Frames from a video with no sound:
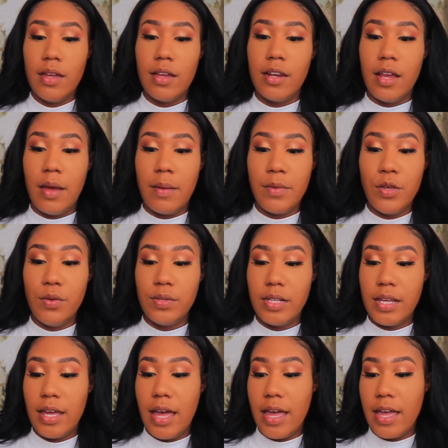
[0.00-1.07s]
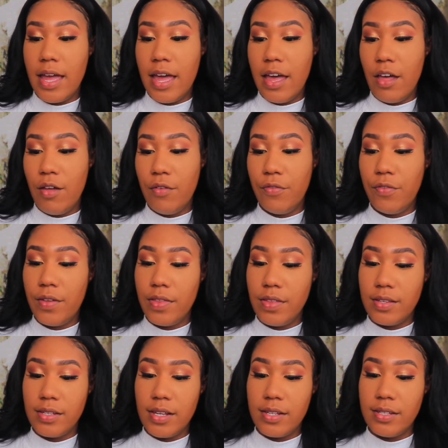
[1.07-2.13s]
And I am using a e l f.
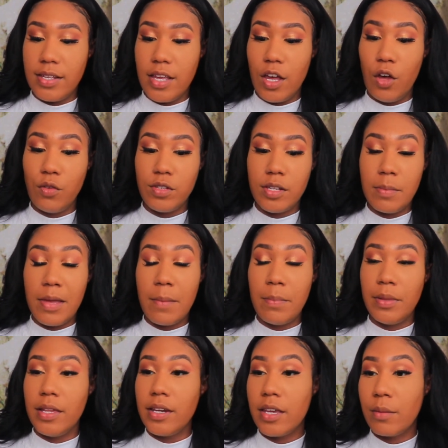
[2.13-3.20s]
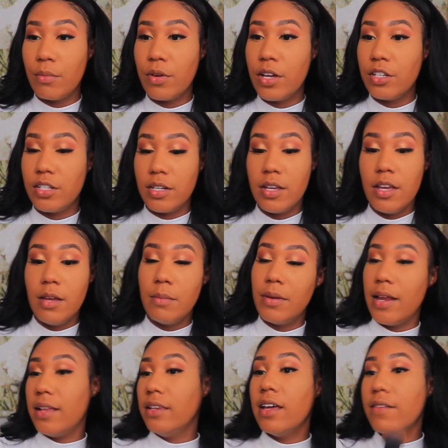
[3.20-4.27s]
This is the ultimate blending brush,
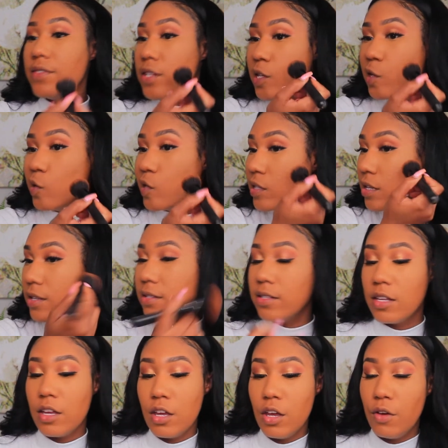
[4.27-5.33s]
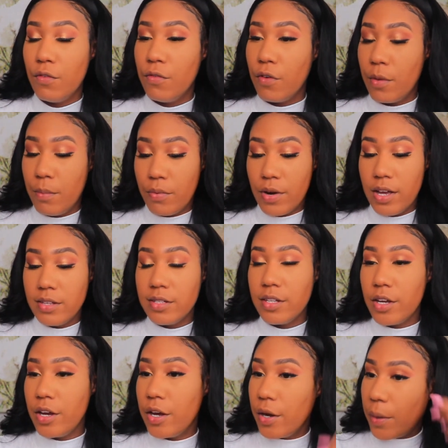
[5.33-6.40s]
but I love to use this for
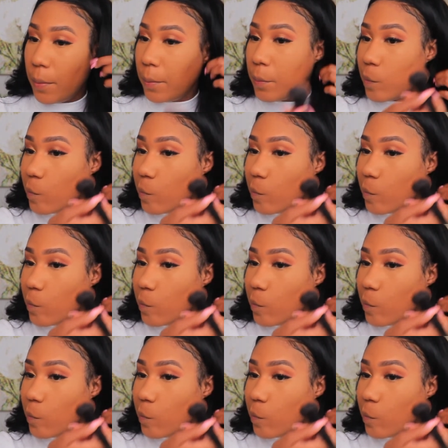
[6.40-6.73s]
bronzer.